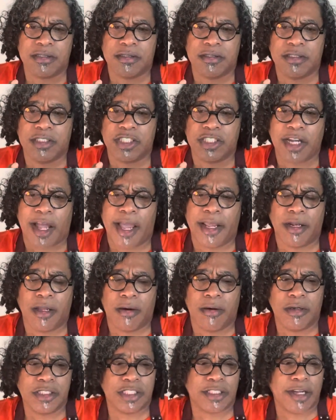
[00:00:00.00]

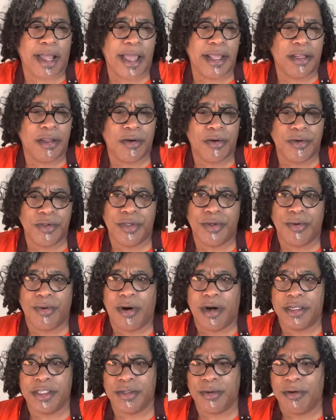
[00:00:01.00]
Shiloh. Shiloh, you
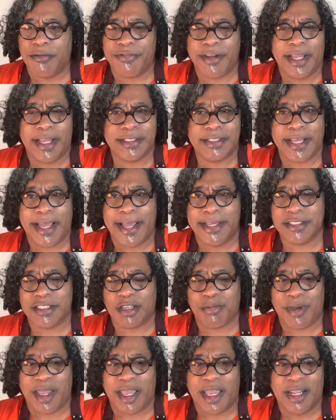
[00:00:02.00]
are doing
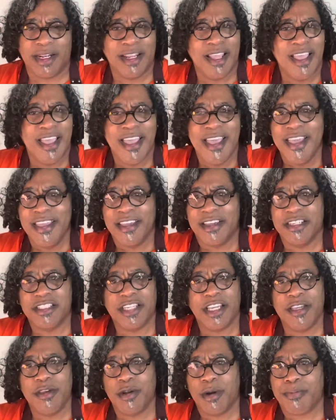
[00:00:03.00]
fantastic, man.
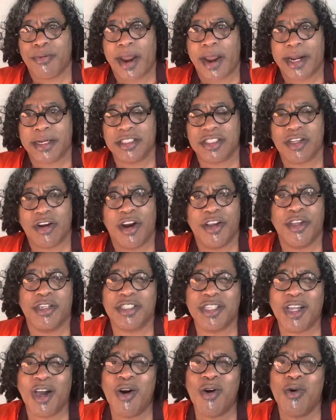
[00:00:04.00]
Continue to practice hard. Your
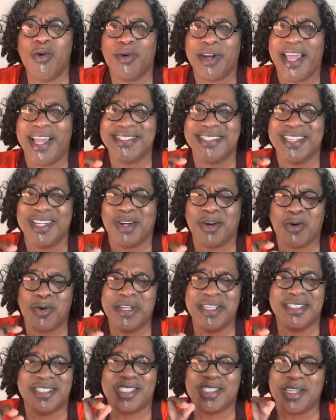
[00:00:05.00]
tone has
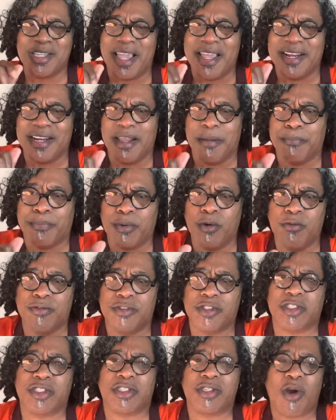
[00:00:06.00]
increased and improved
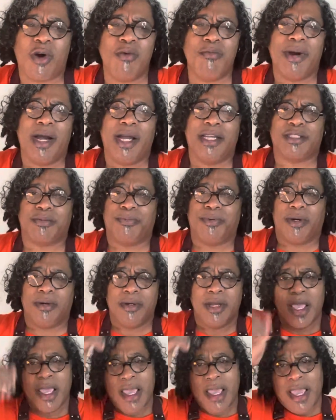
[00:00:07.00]
so much, bro.
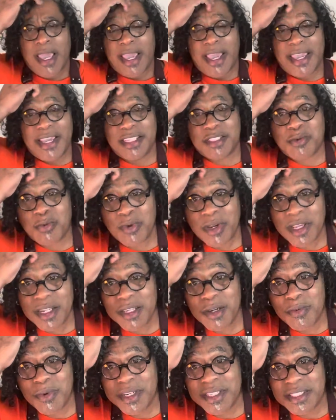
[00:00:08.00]
It's
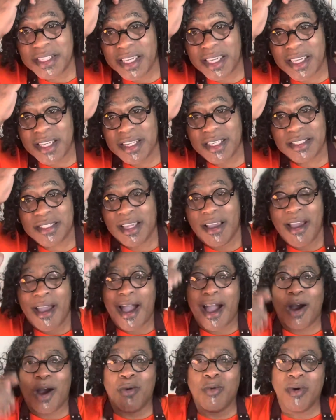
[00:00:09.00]
really ridiculous
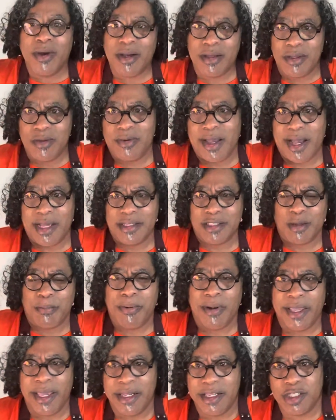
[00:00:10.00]
how well you guys are
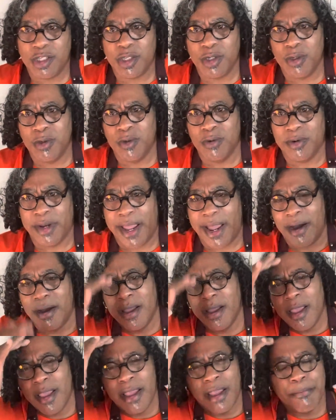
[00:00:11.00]
playing in tune now,
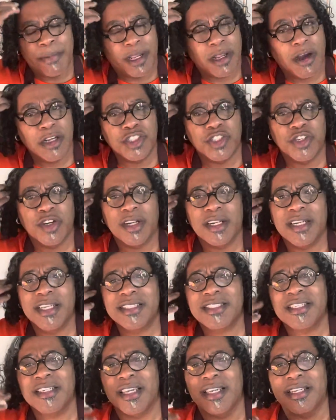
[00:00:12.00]
because you're
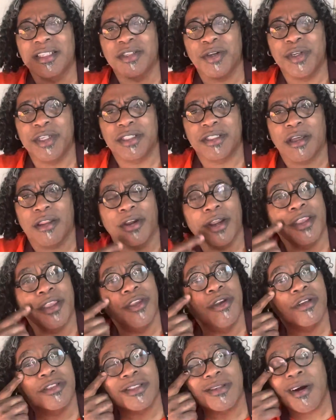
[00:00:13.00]
listening to each other and
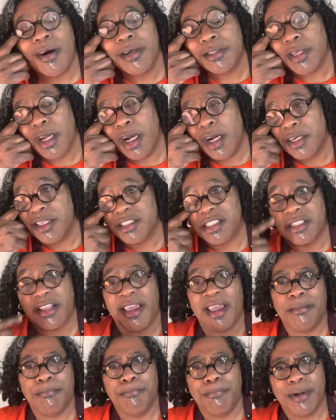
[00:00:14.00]
you're starting to
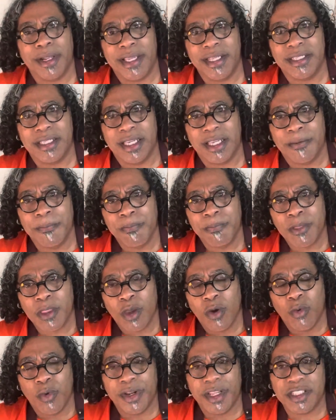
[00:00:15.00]
understand blending
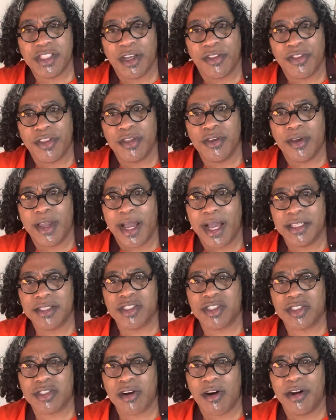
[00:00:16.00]
with each other. You guys are
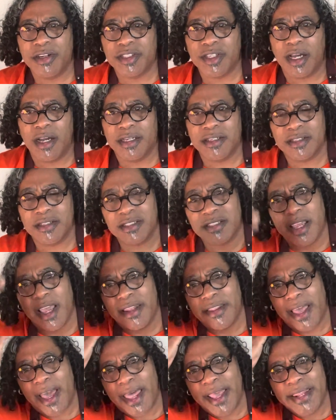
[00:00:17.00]
starting to
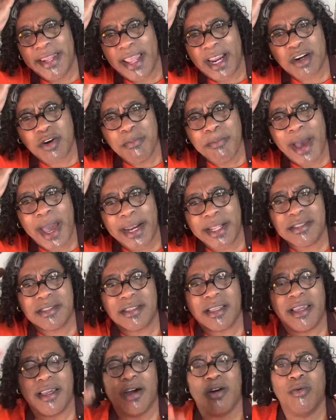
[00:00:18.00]
understand that. And that chromatic
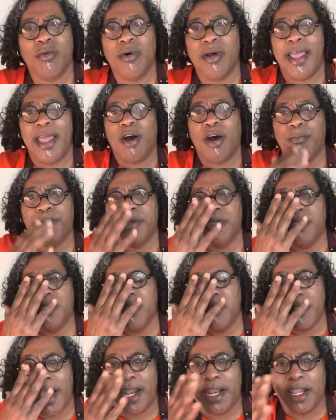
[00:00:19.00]
scale will help you
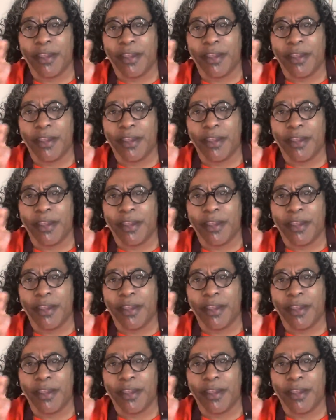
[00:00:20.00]
do that.